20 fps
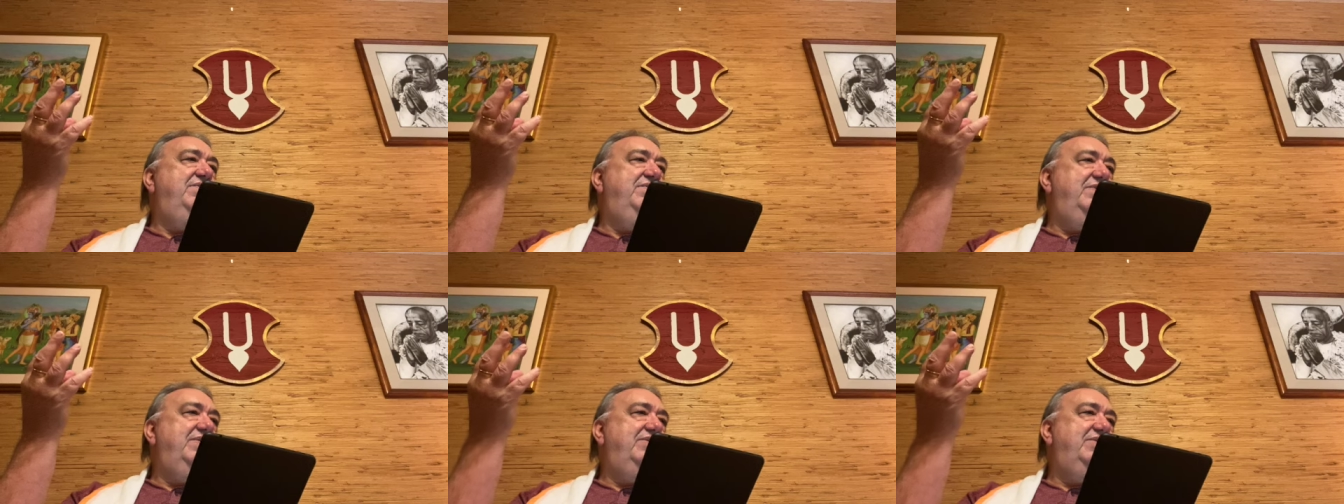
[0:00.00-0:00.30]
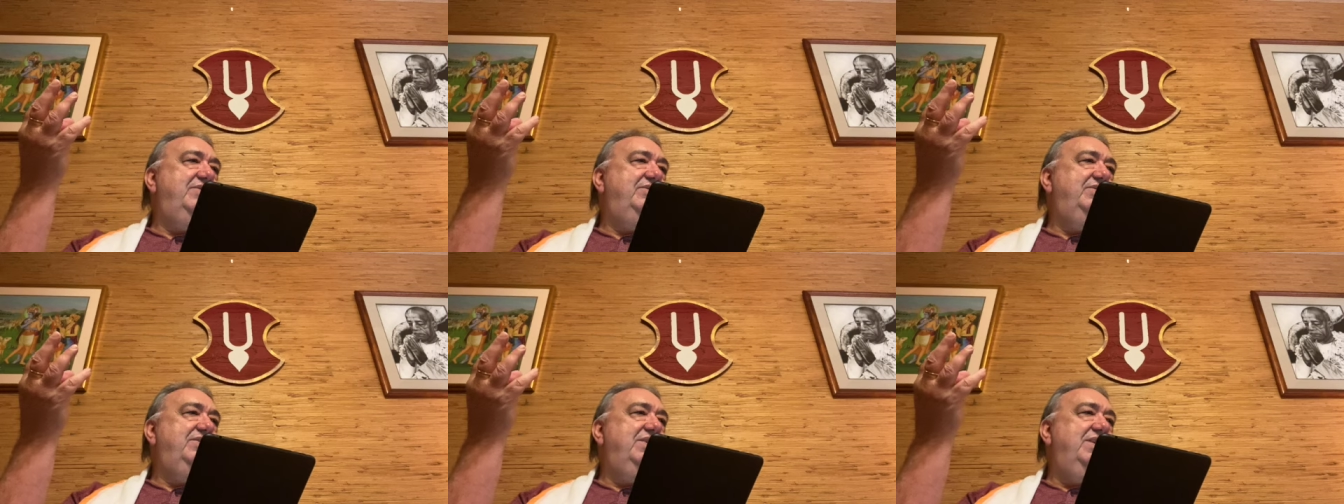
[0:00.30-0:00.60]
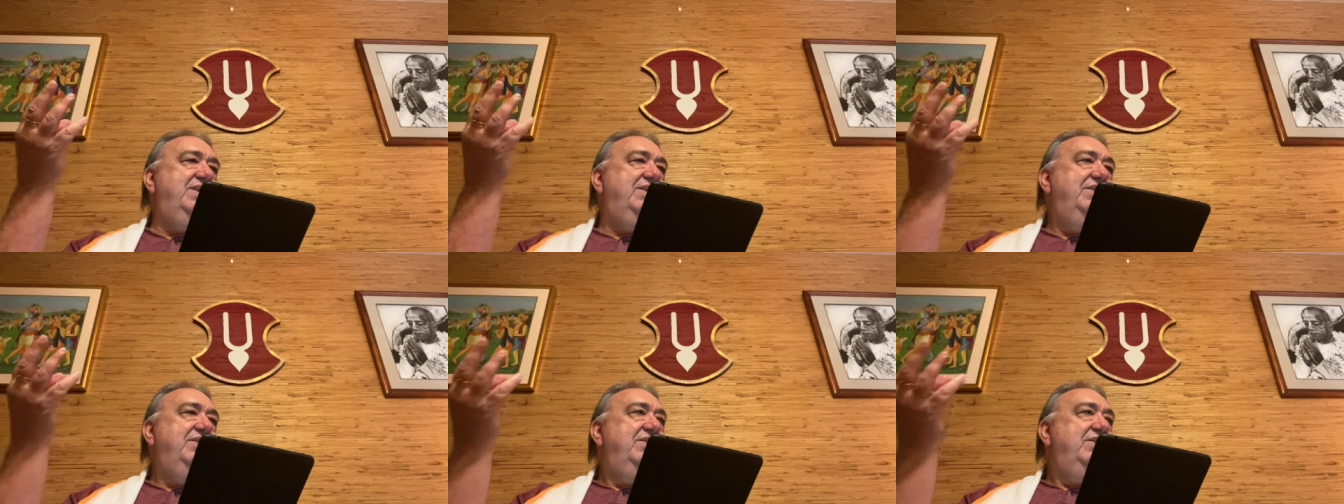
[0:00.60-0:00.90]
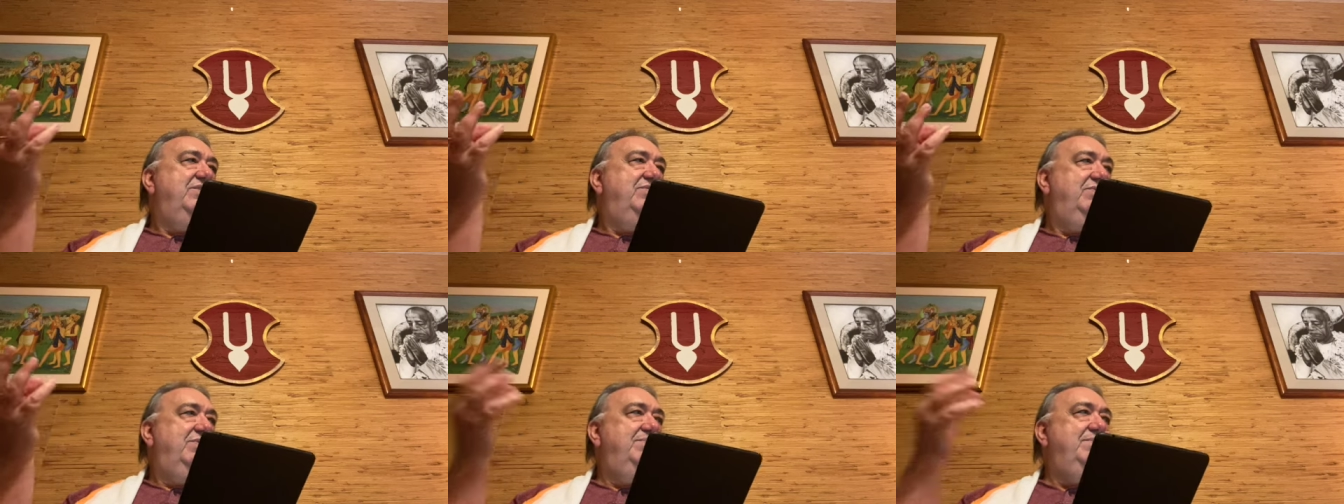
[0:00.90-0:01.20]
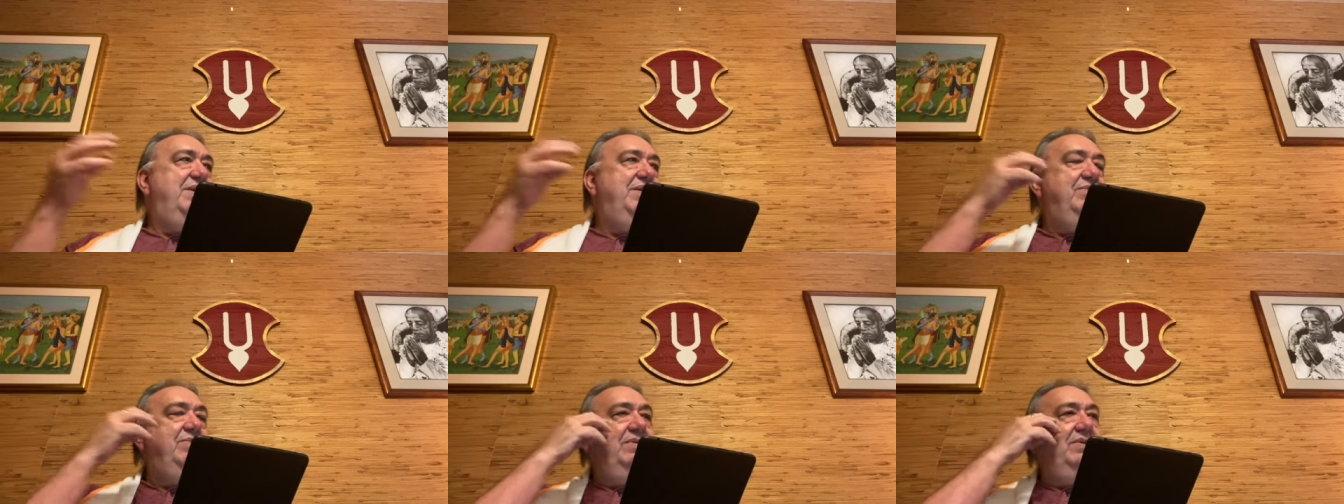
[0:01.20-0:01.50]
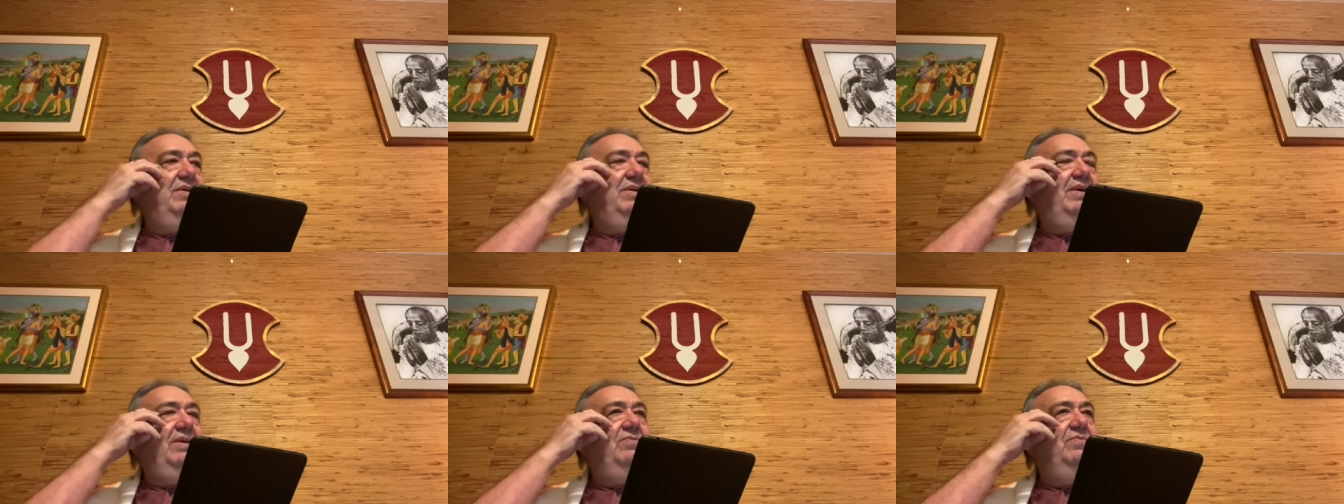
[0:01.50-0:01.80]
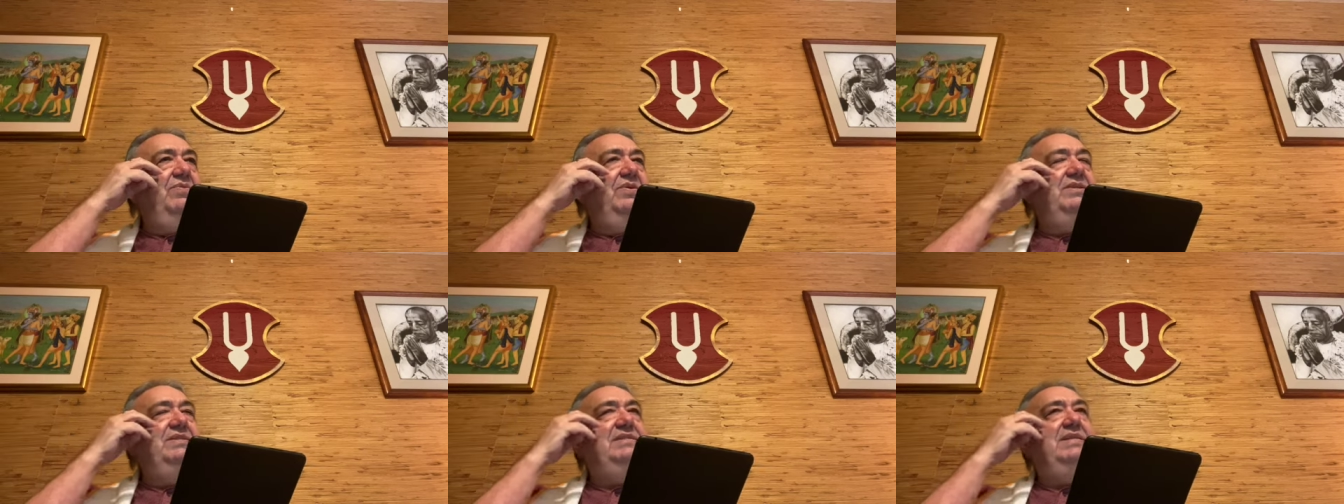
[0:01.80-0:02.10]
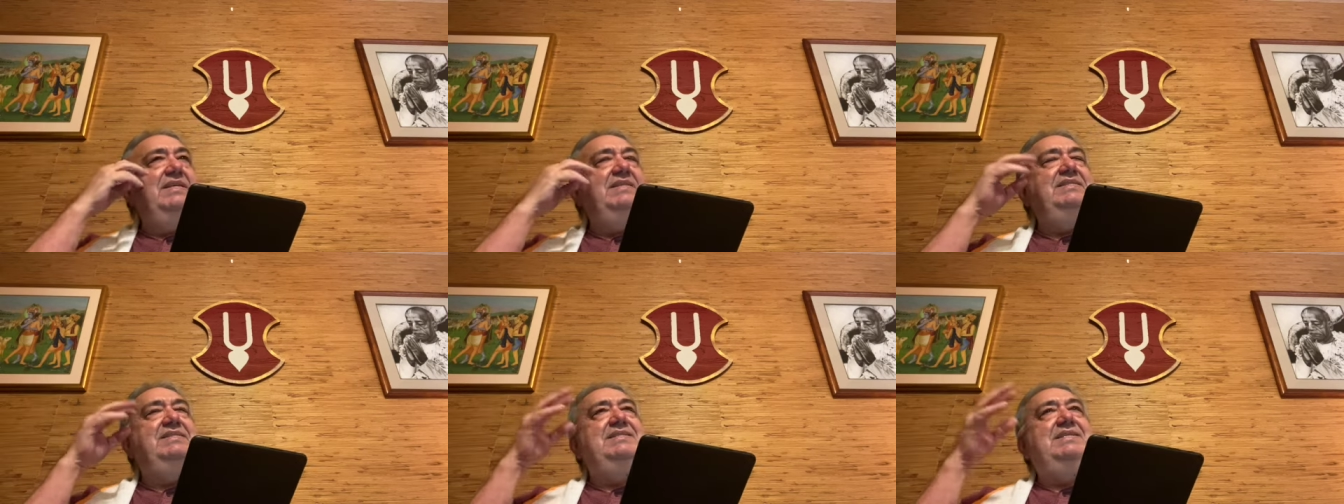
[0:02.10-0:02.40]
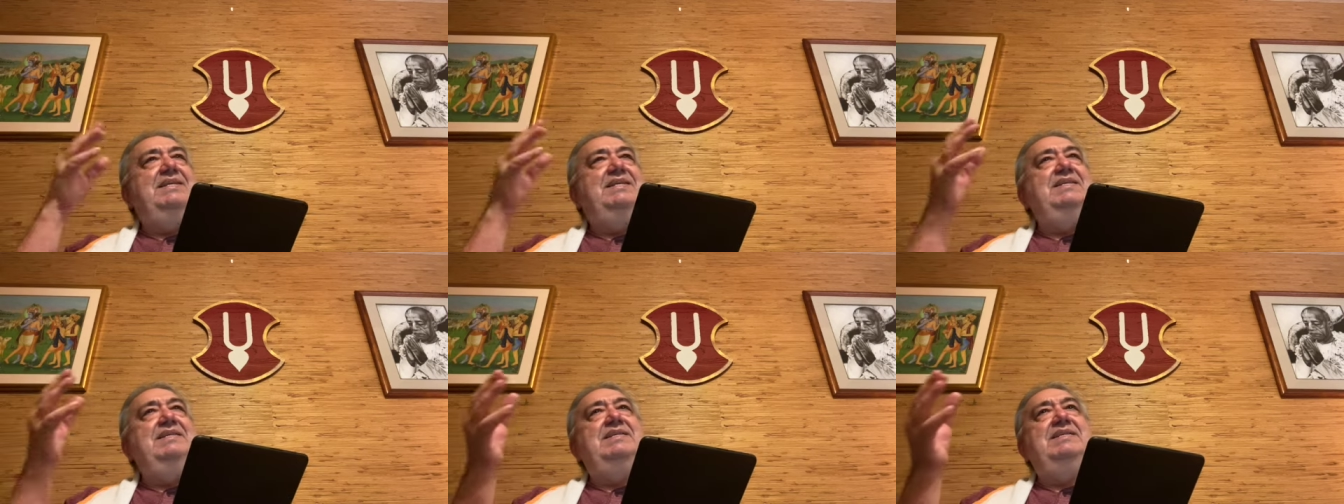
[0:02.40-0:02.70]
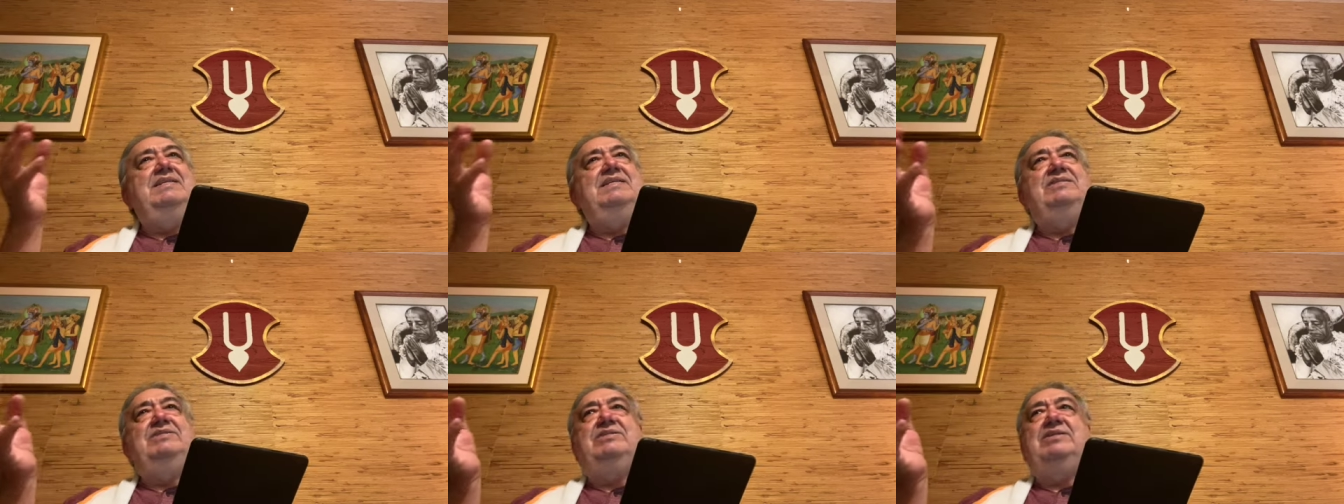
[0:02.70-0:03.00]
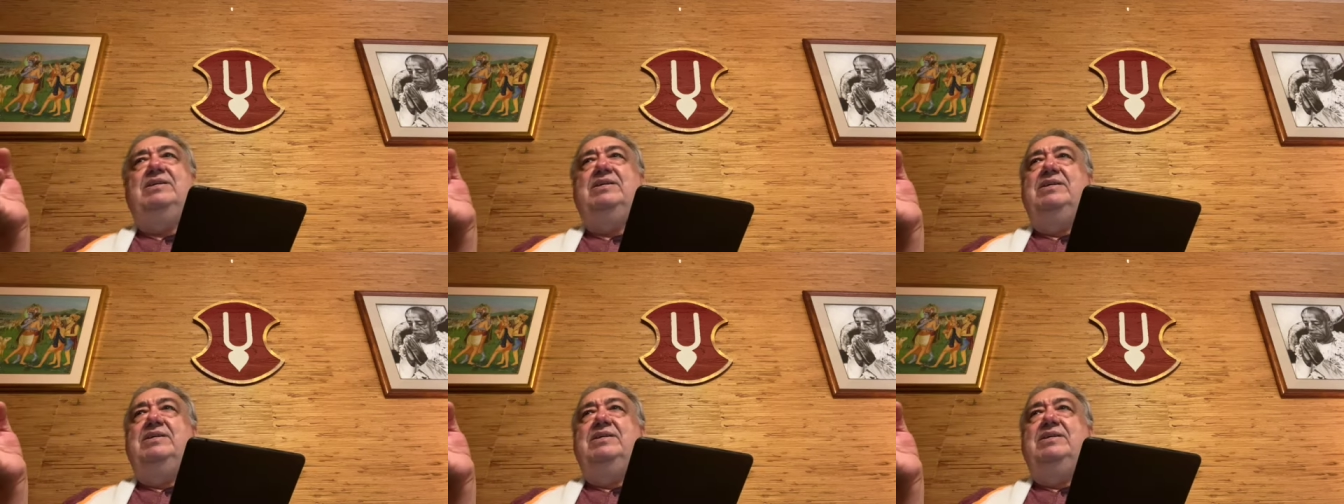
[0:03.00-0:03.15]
for Krishna. We may, in one sense, think it is